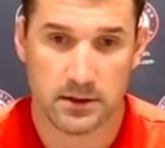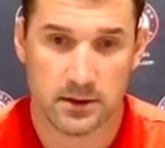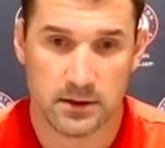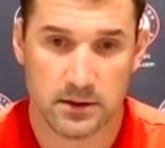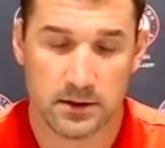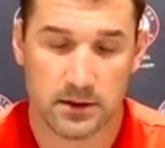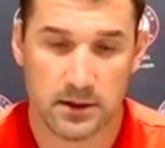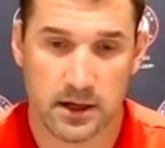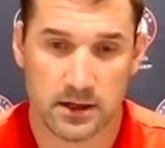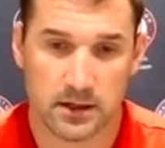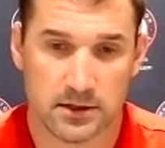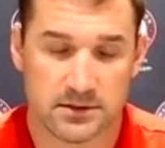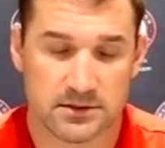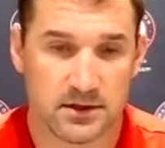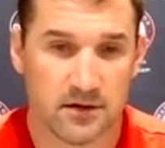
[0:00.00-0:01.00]
he kind of
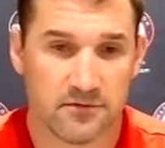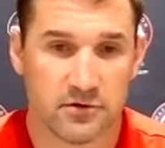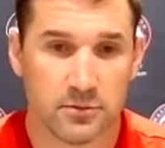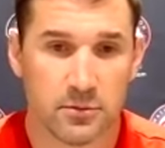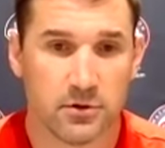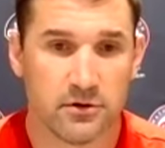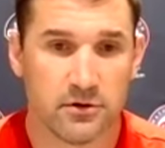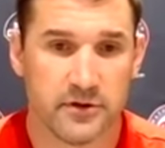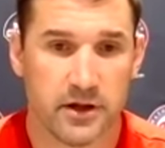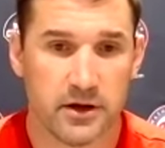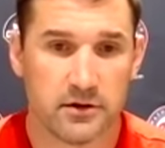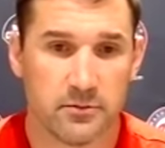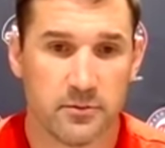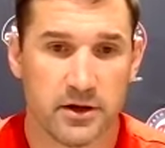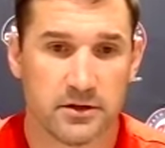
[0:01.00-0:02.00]
gets comfortable over there,
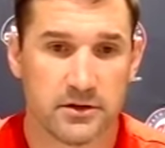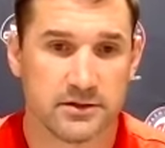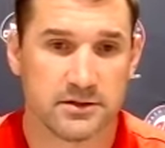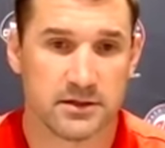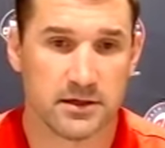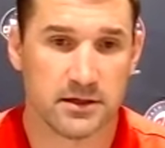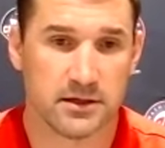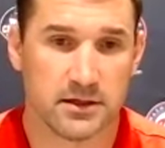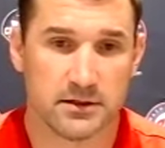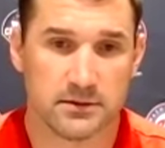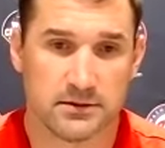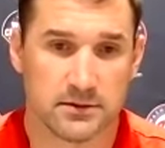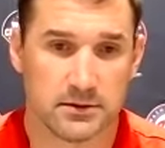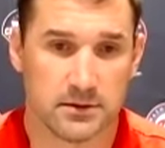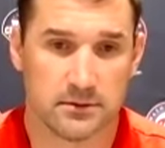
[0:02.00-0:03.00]
the better he's going to get.
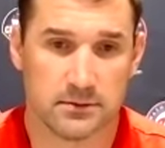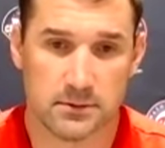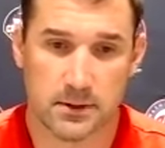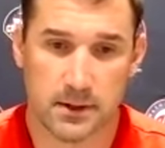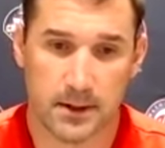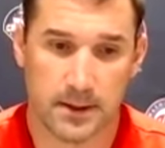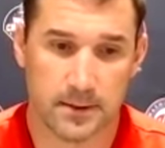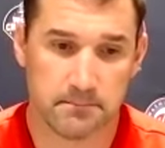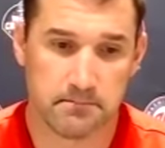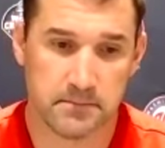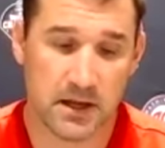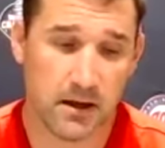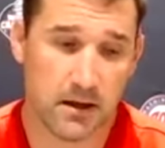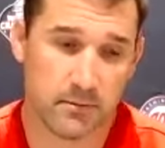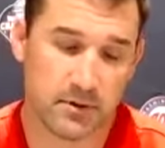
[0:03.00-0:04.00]
So,
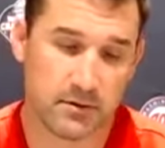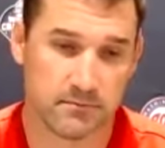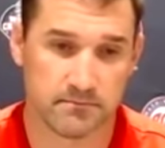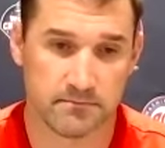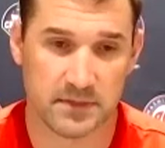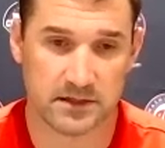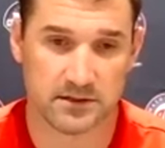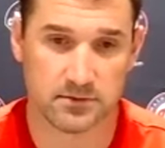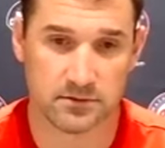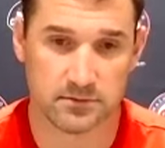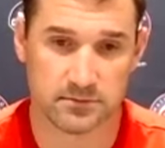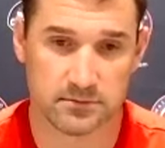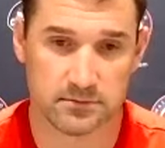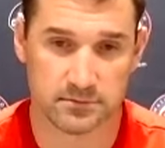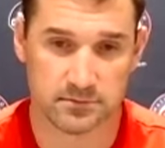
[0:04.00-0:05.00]
yeah, I mean, that's what,
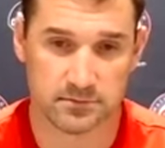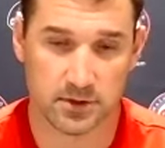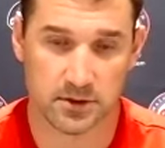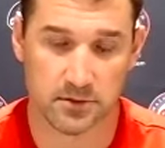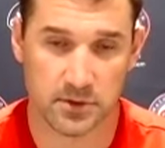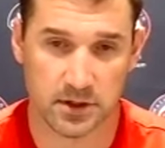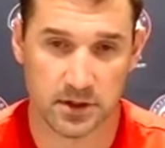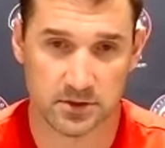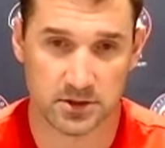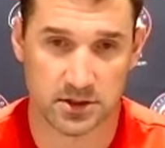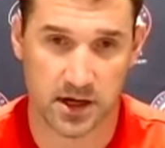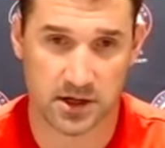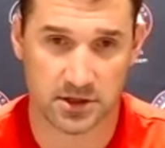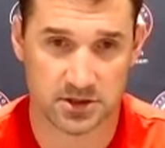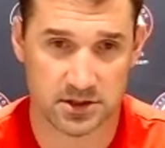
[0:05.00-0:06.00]
you know, me and
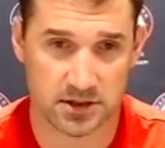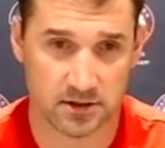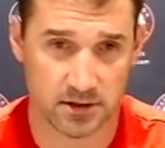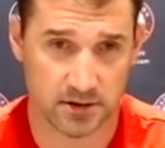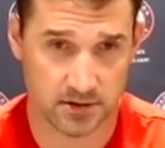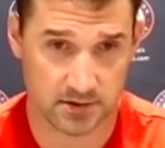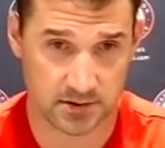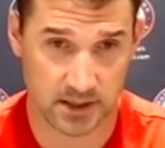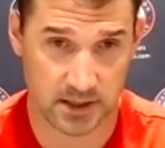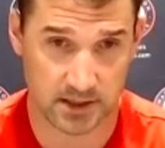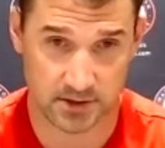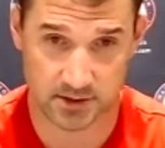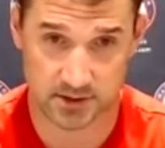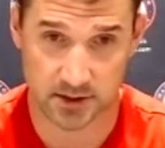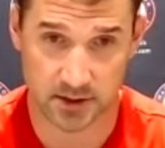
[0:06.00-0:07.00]
Josh tell all those guys,
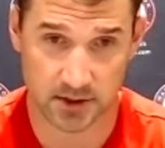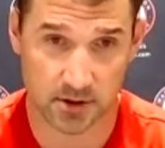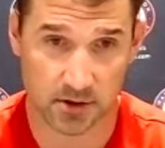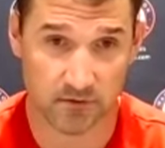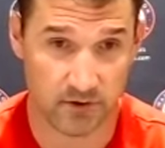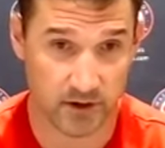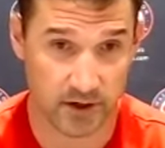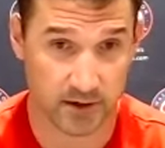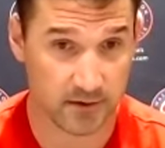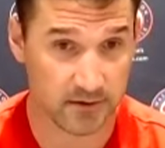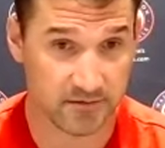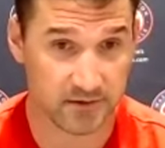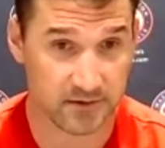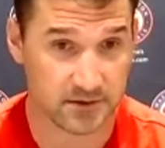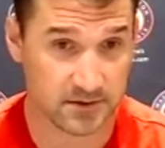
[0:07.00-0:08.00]
just get it over there.
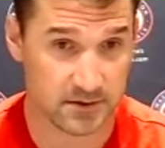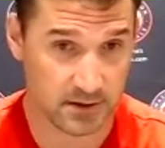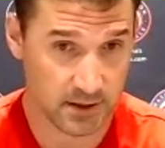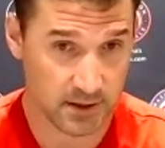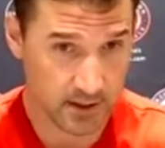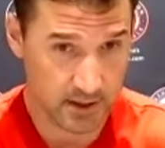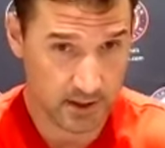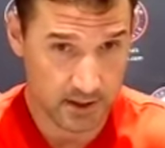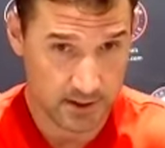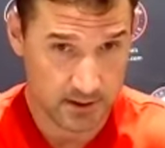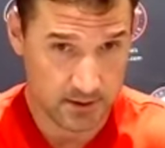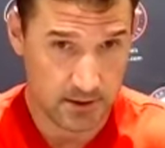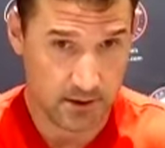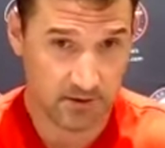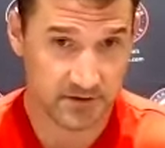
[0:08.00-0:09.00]
If it's,
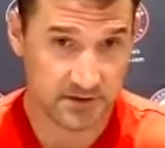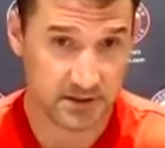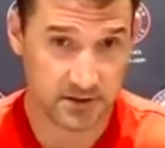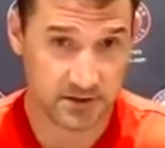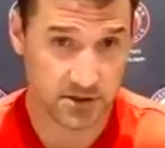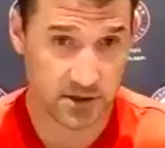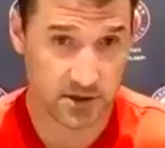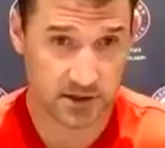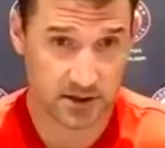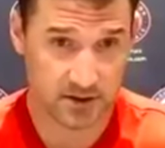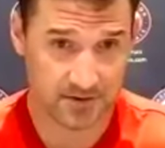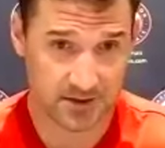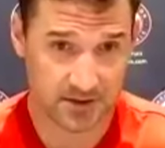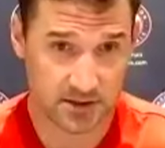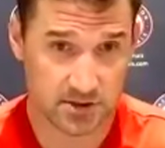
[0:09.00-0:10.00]
you know, if it's in the dirt, it
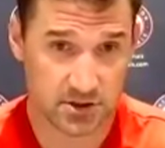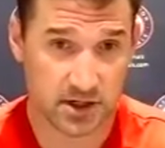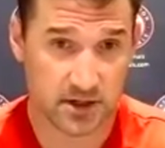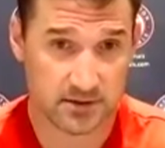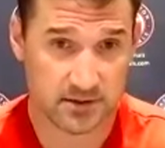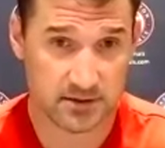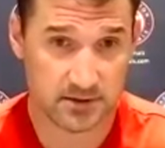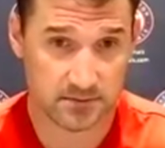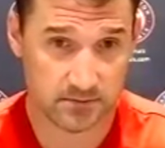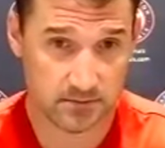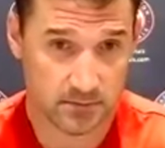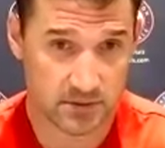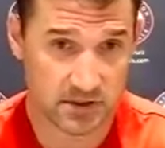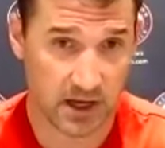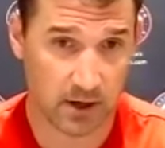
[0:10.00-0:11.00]
gives us a chance to
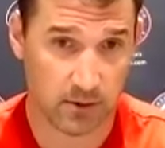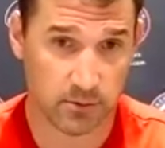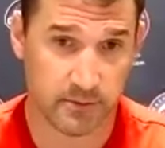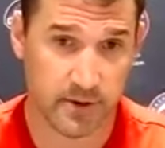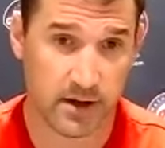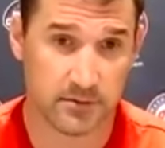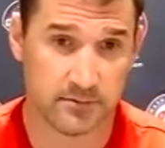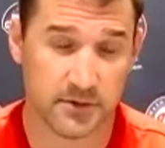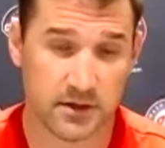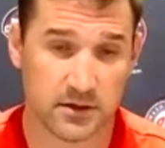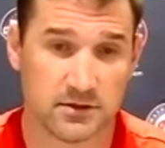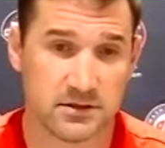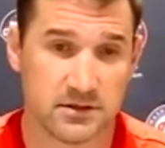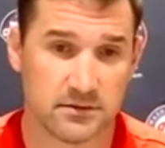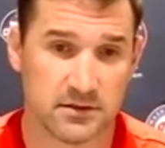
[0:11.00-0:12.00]
help him out. And like you
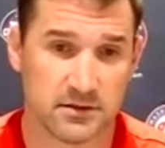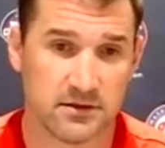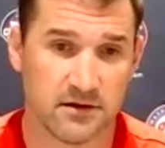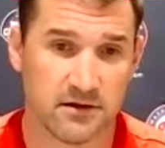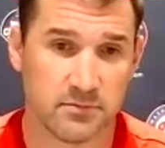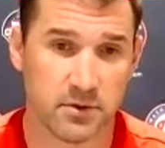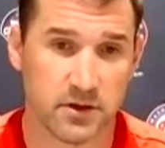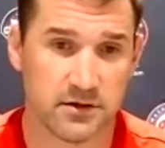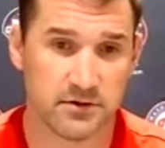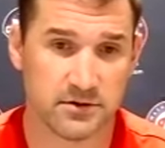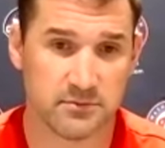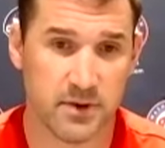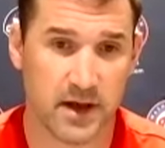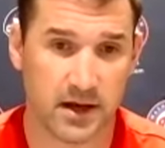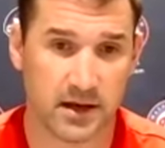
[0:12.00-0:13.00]
said, it was a tough play to his
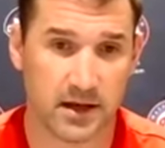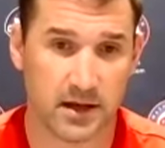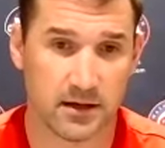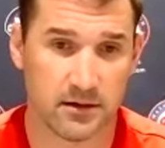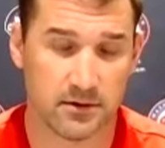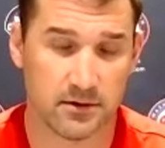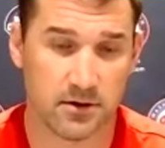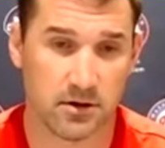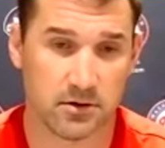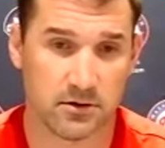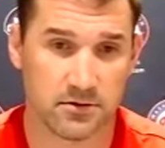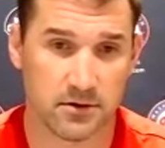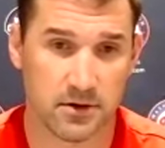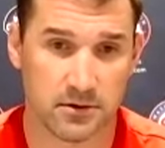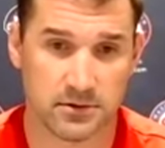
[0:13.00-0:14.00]
backhand and a long
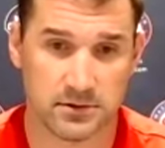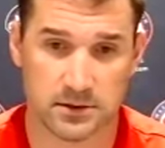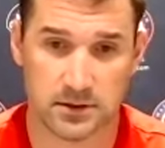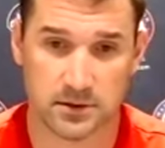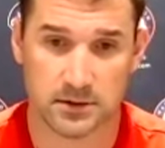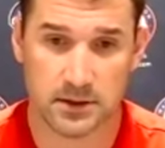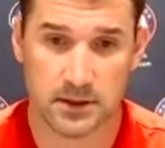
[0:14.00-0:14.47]
throw. So,